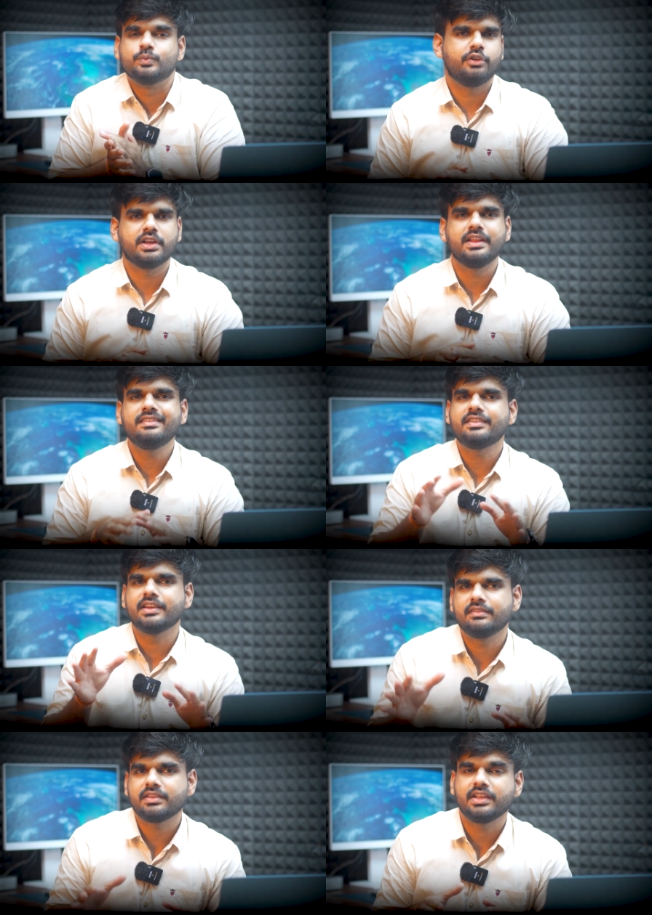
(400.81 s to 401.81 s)
For
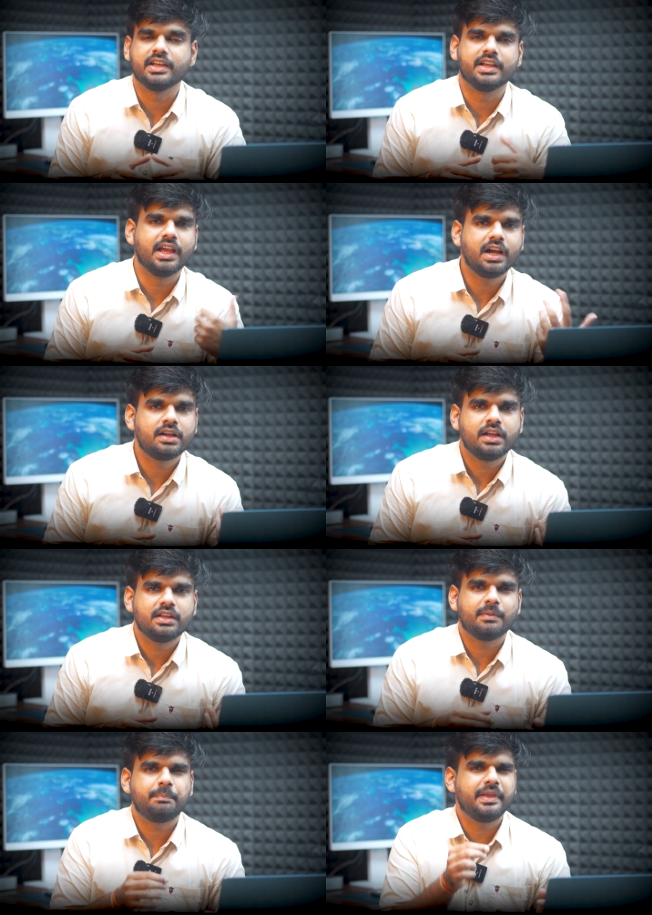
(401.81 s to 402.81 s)
instance, in India,
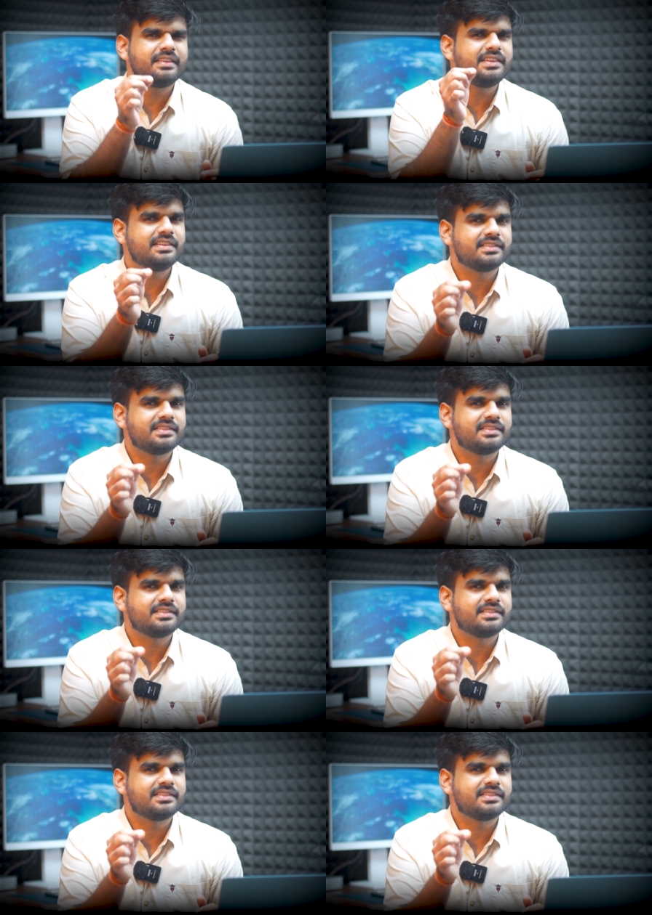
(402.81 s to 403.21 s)
the PhD